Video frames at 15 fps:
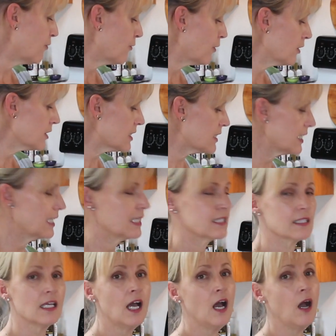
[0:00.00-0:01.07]
first is
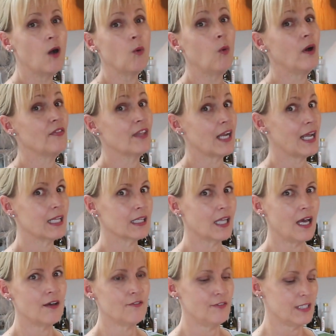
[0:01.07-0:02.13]
one that I
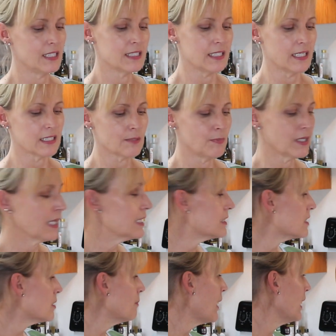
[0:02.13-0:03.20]
love easiest because
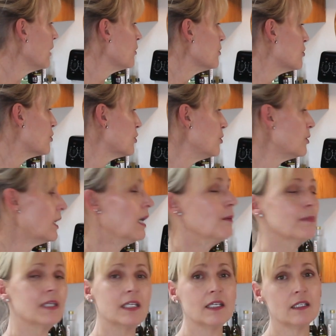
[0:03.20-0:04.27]
tomatoes do
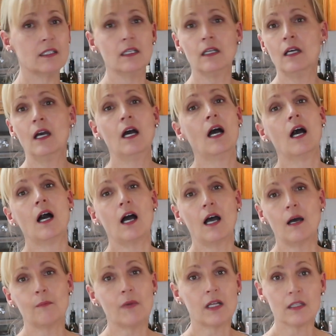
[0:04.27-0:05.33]
come in
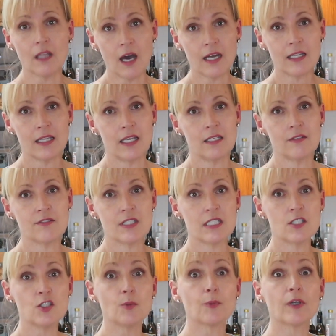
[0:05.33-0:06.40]
a lot at the end of the
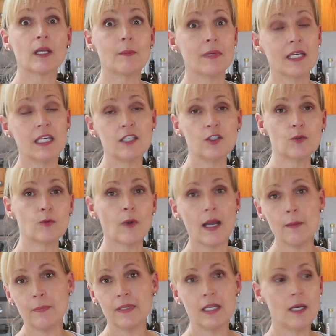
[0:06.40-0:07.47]
season. You bring them in, you
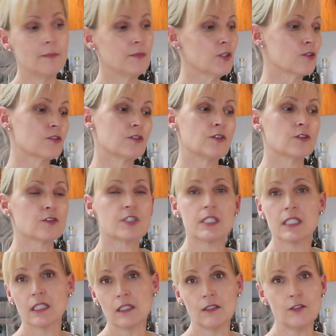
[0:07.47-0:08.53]
ripen them,
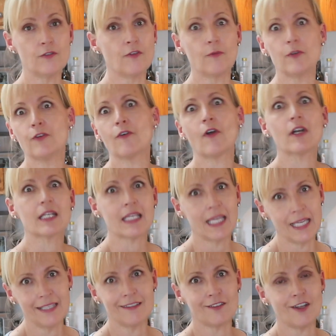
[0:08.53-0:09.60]
you've already
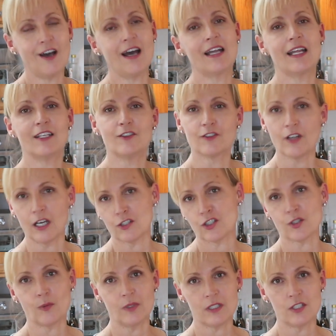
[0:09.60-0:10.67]
canned a lot and you're not
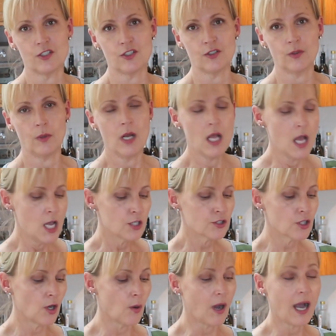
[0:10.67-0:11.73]
sure what to do.
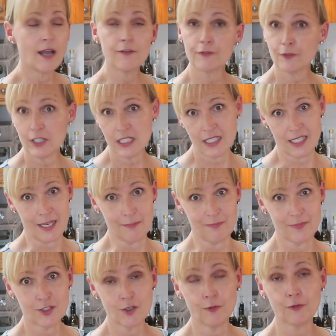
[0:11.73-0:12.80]
So I freeze
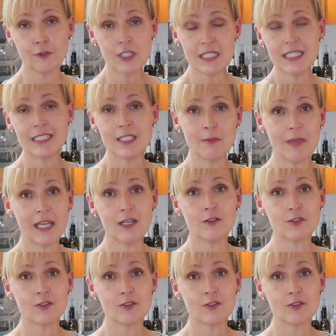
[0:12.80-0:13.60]
them. So freezing tomatoes